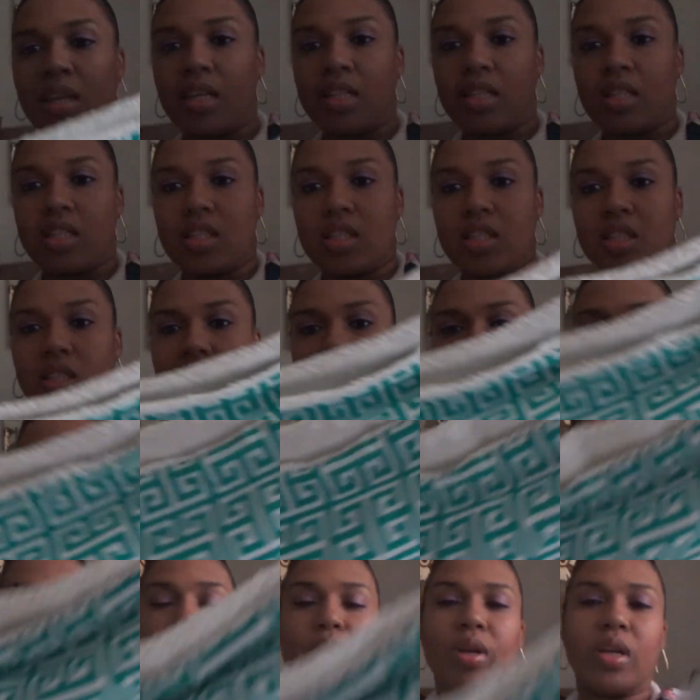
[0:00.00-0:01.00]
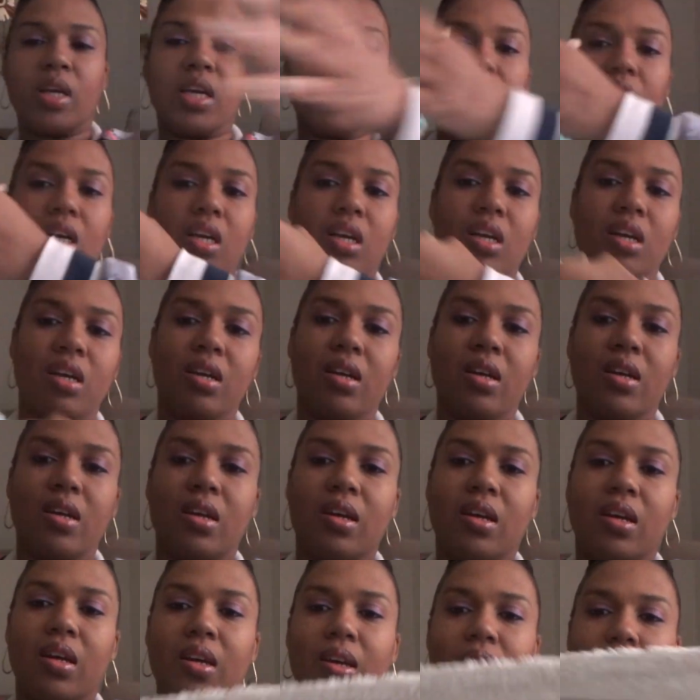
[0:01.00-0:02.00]
it's just an opening
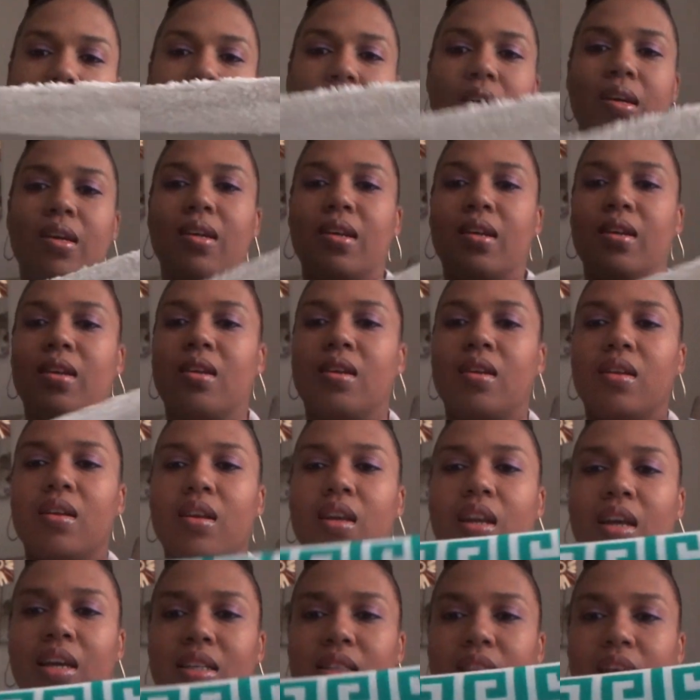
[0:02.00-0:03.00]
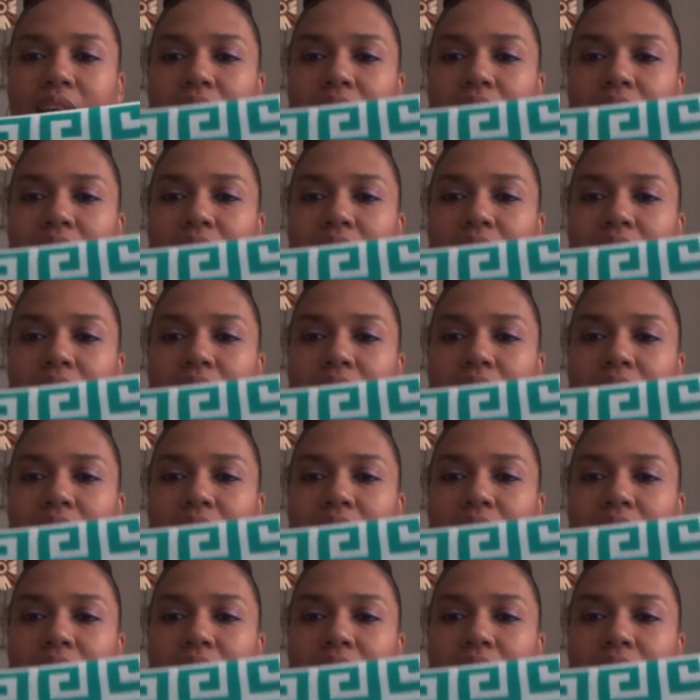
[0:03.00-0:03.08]
like